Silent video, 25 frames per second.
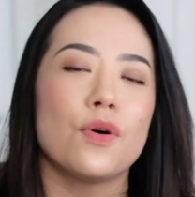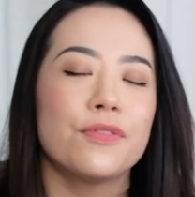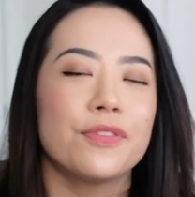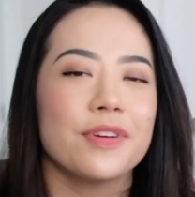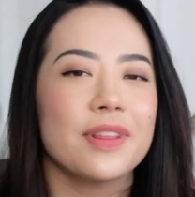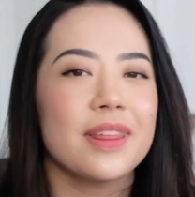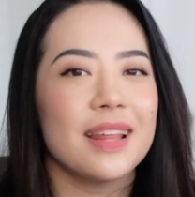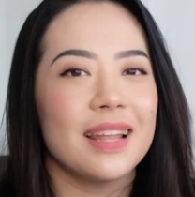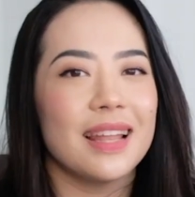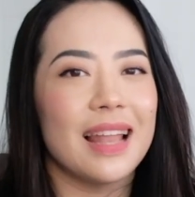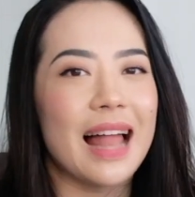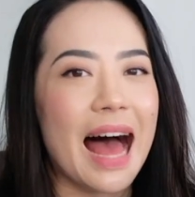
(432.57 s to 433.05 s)

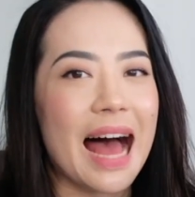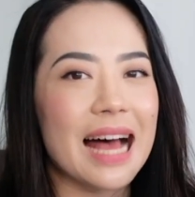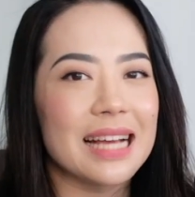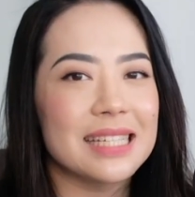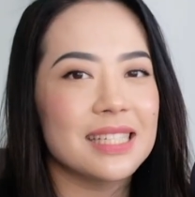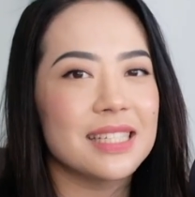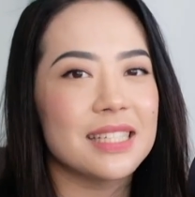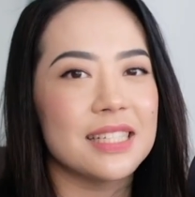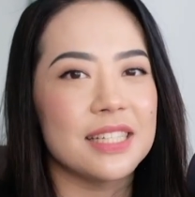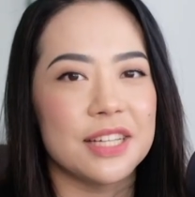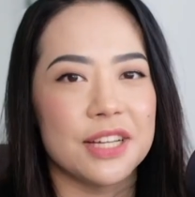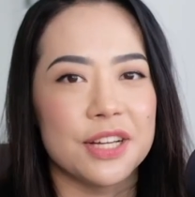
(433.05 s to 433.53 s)
over the
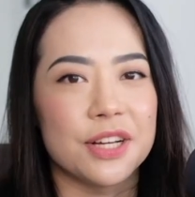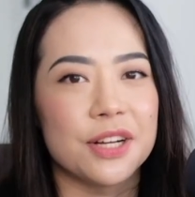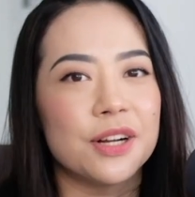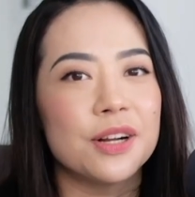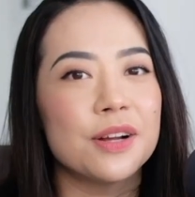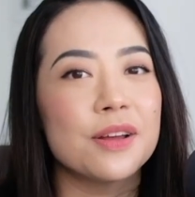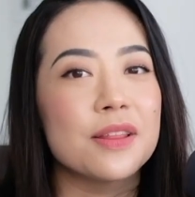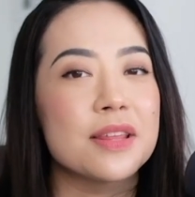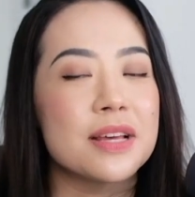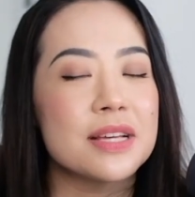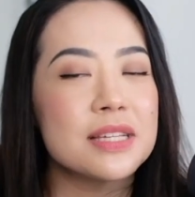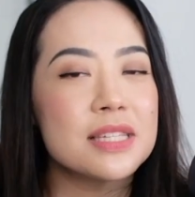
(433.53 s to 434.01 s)
last
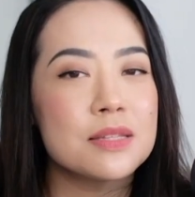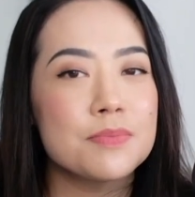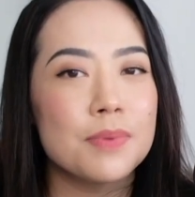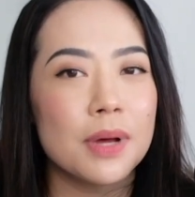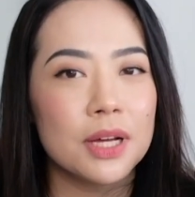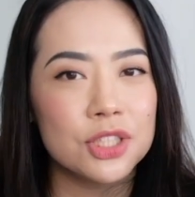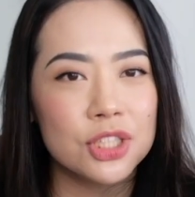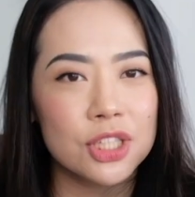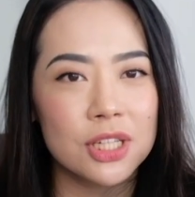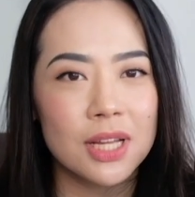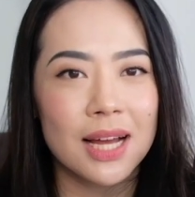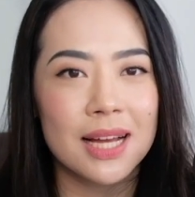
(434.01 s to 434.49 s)
year, this
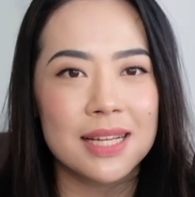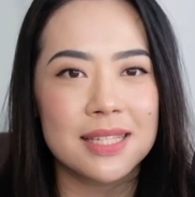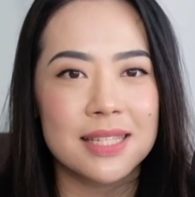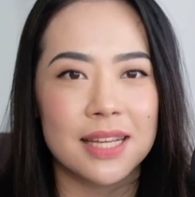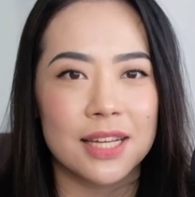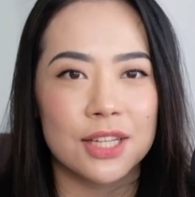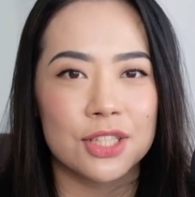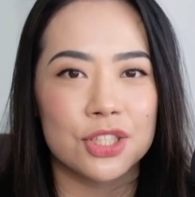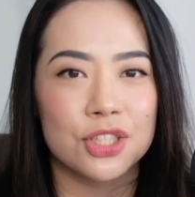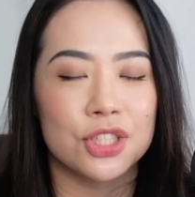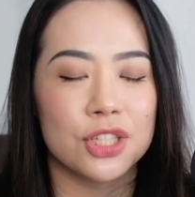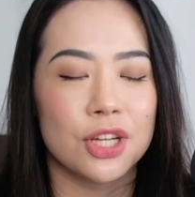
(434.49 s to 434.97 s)

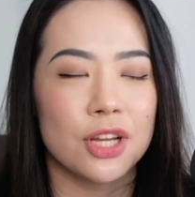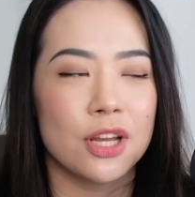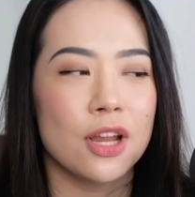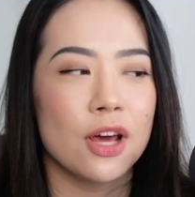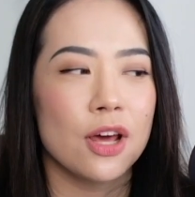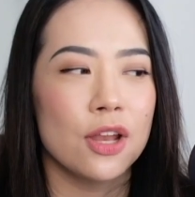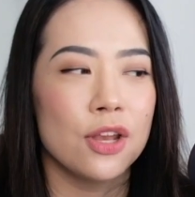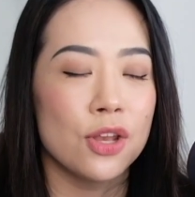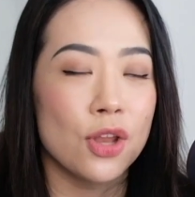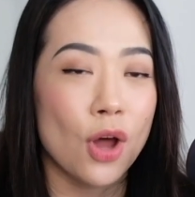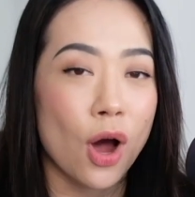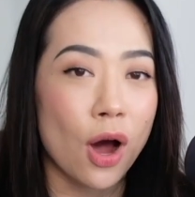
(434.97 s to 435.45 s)

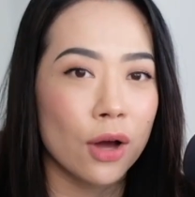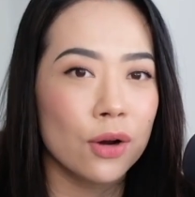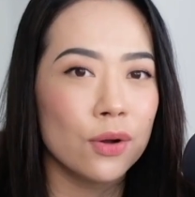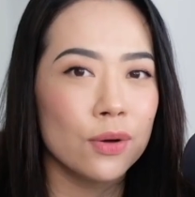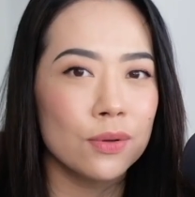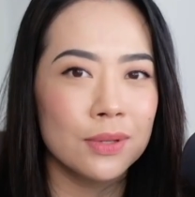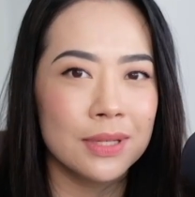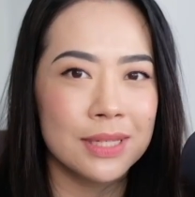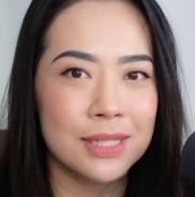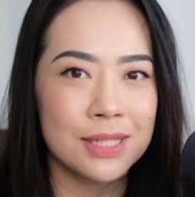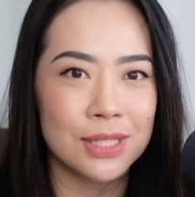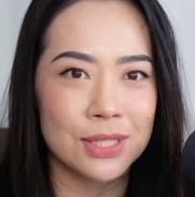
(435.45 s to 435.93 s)
specialization not
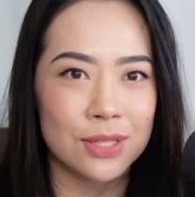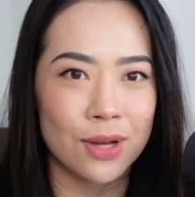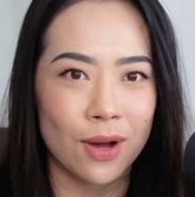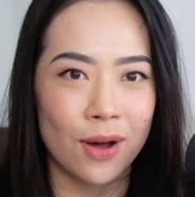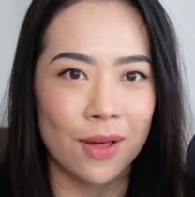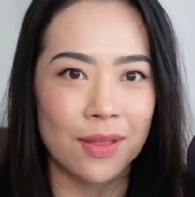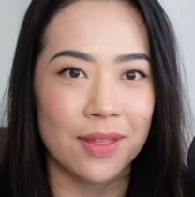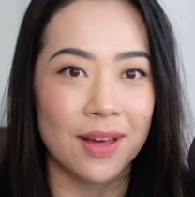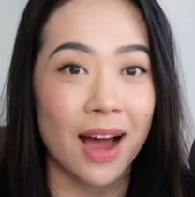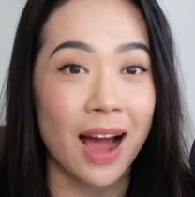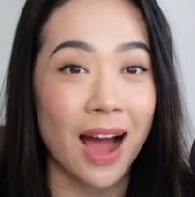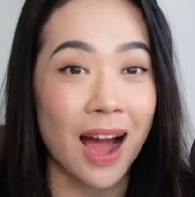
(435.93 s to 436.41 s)
only
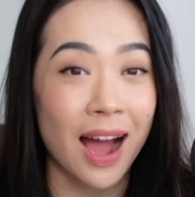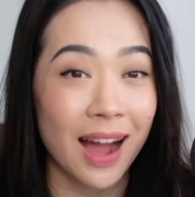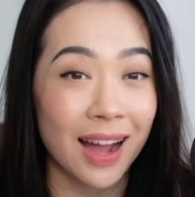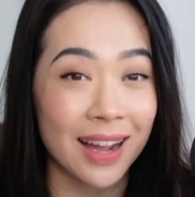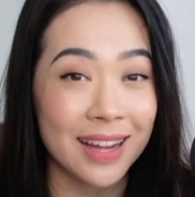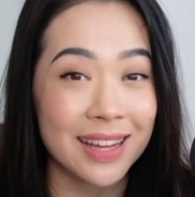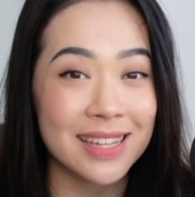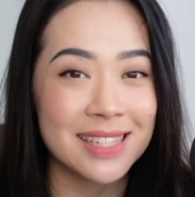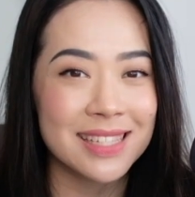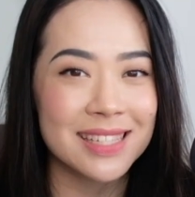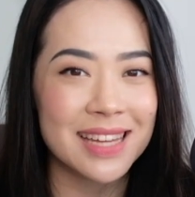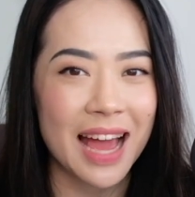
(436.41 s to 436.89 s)
saw the
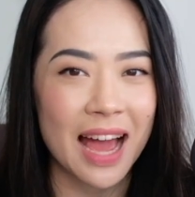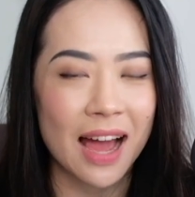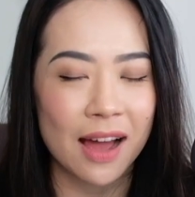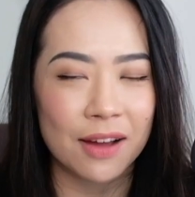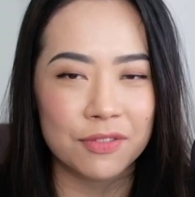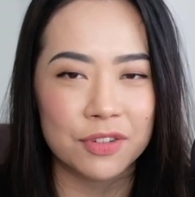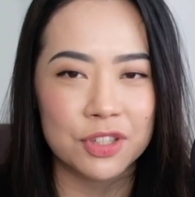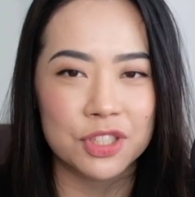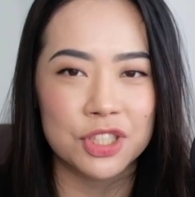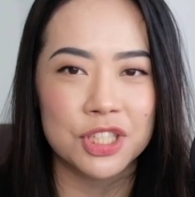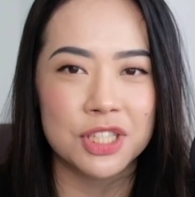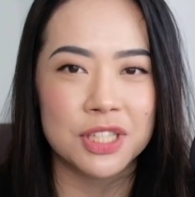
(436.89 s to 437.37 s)
highest
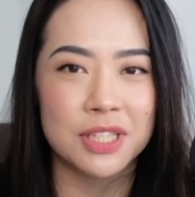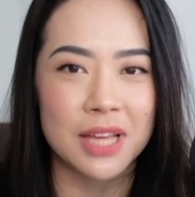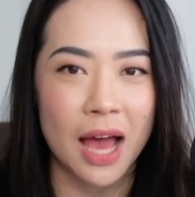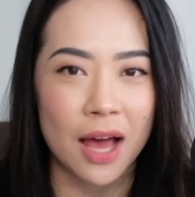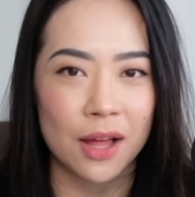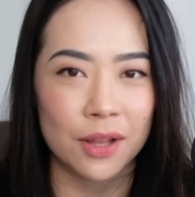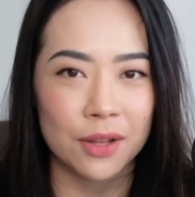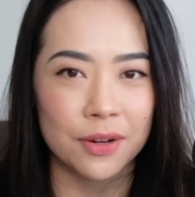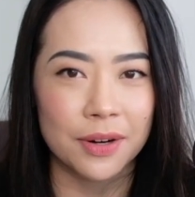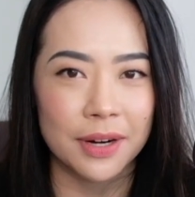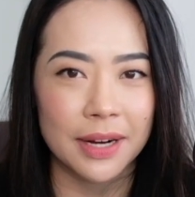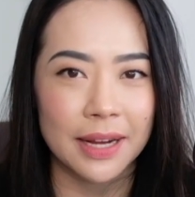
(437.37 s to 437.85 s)
average
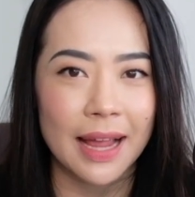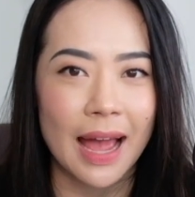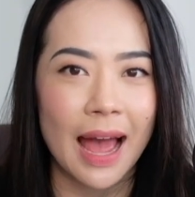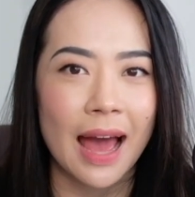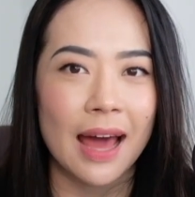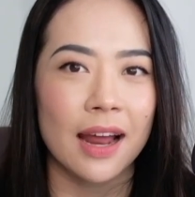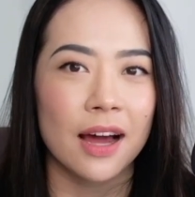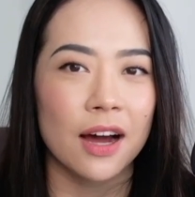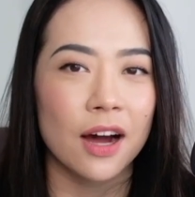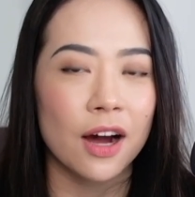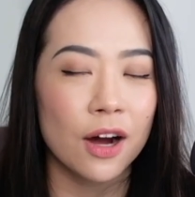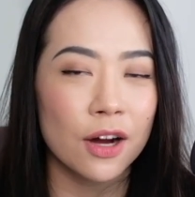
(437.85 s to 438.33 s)
salary
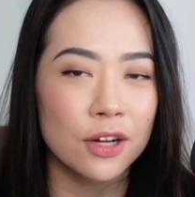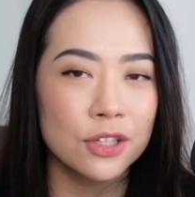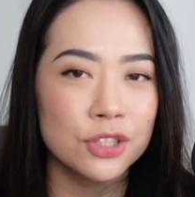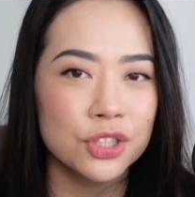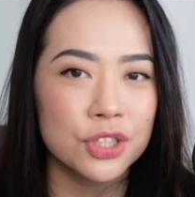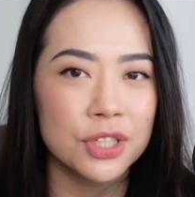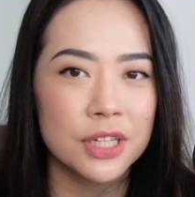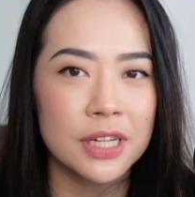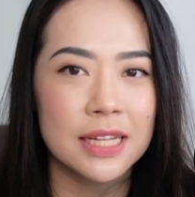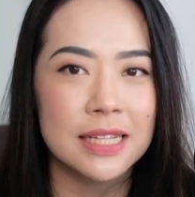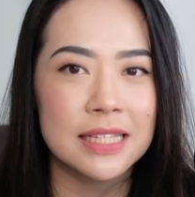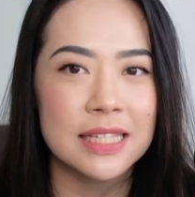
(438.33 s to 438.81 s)
at one
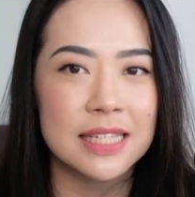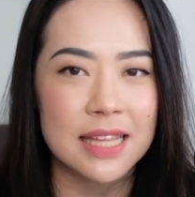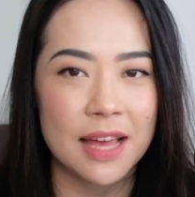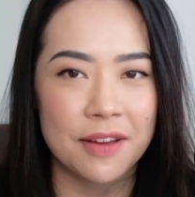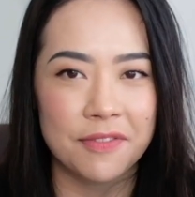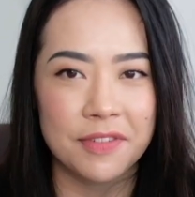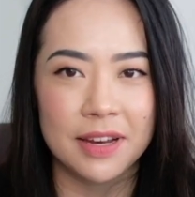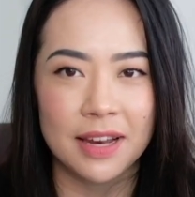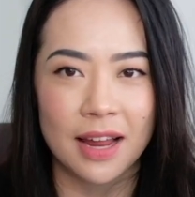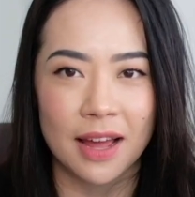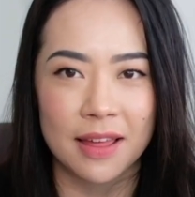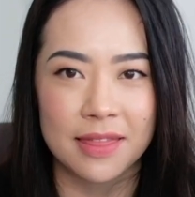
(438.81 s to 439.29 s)
hundred
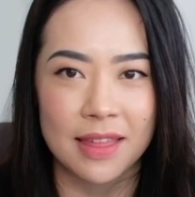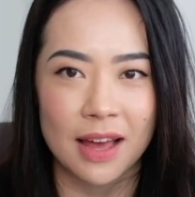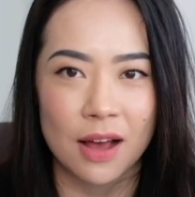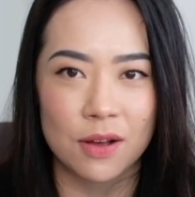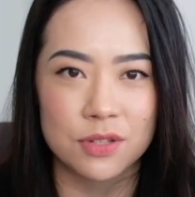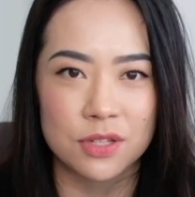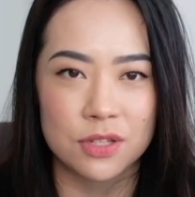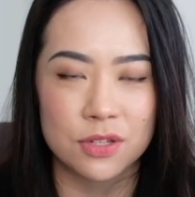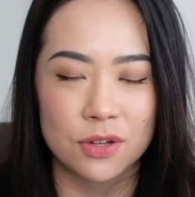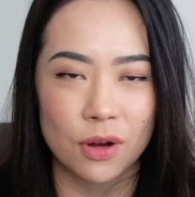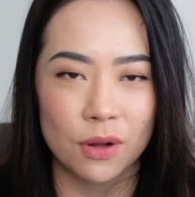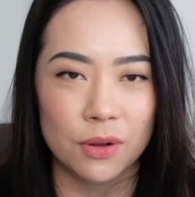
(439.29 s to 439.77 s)
seventy-nine
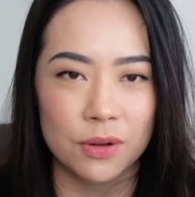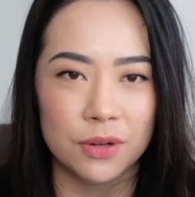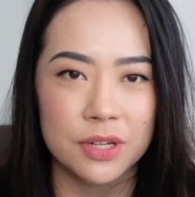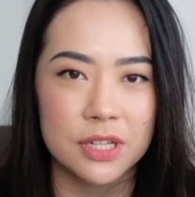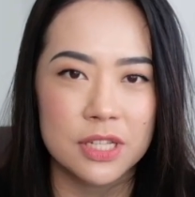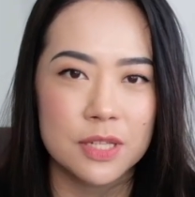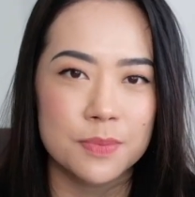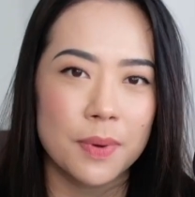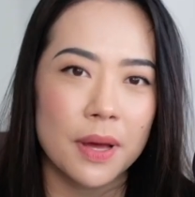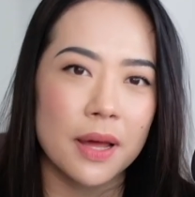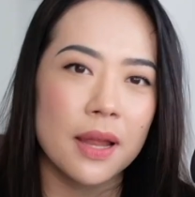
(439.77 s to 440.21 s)
thousand dollars,